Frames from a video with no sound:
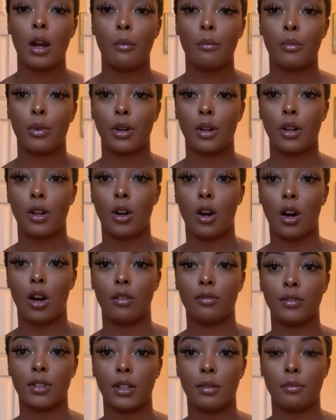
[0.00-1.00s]
pretty
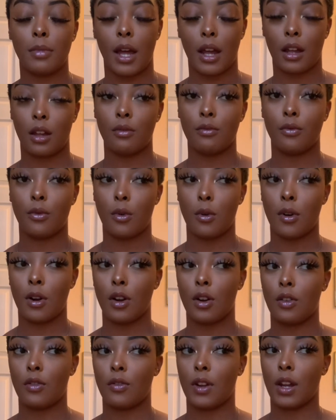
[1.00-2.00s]
often, back and forth,